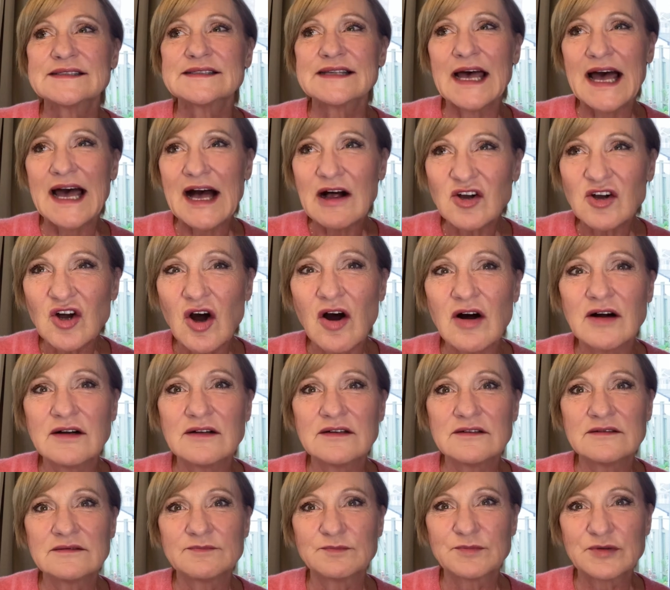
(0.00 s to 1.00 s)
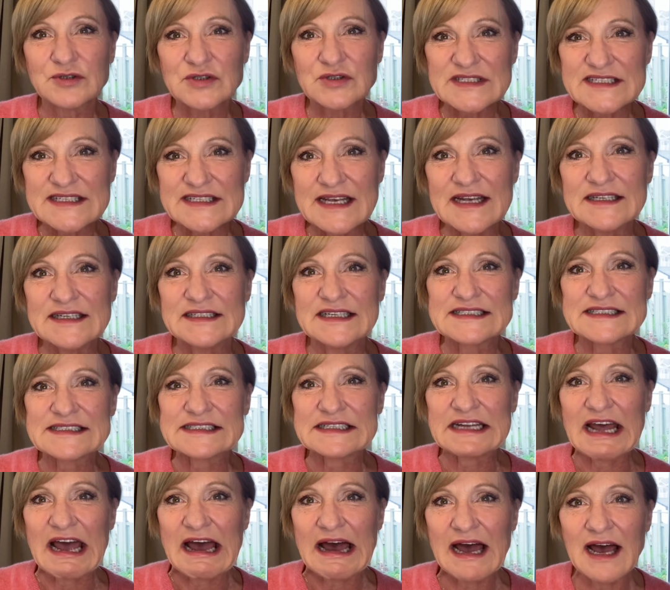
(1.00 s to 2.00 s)
Alcohol per se
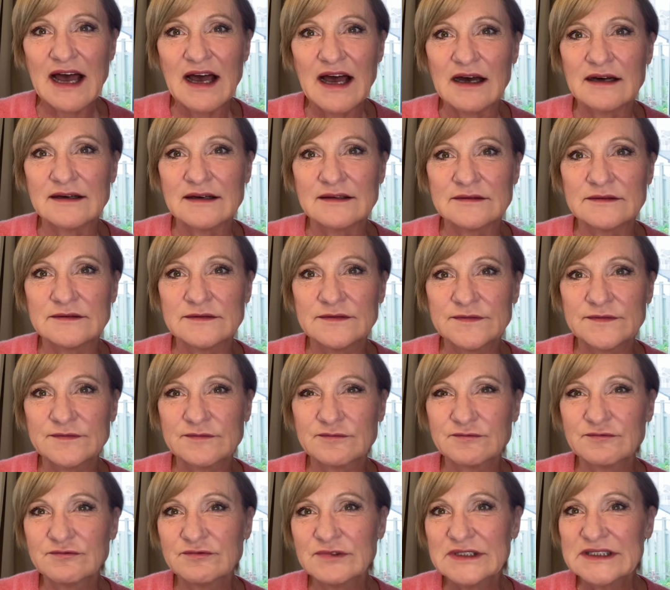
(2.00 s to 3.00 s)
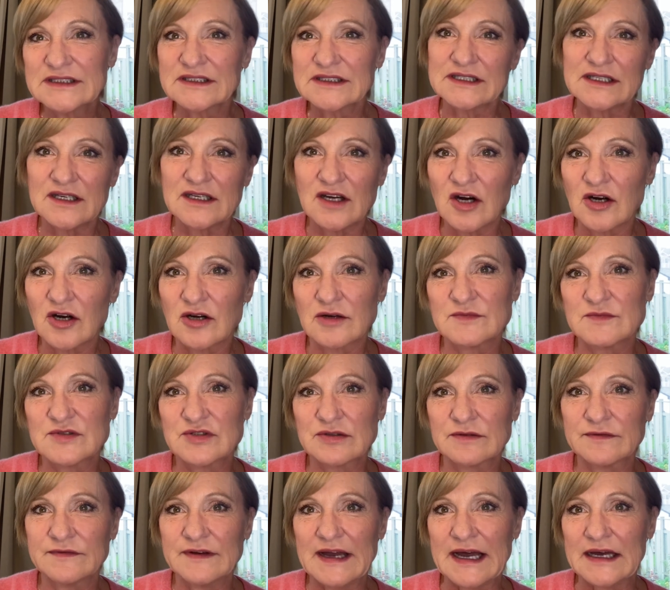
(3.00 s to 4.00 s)
doesn't have really carbs
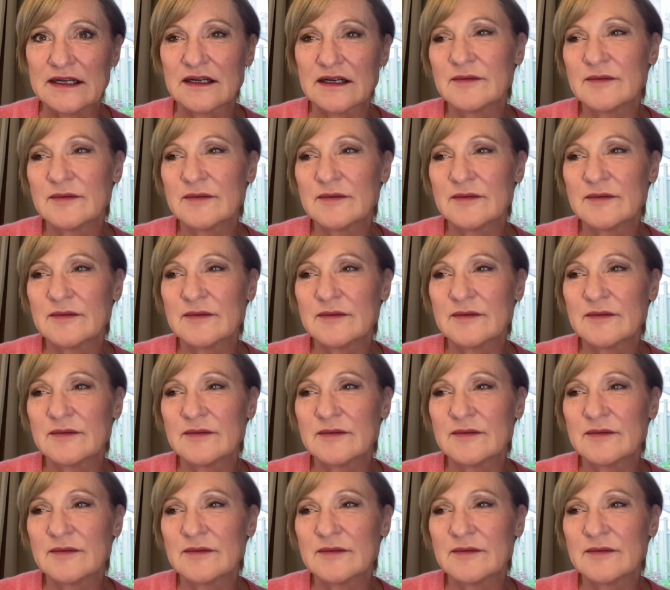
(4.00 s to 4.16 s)
or fat.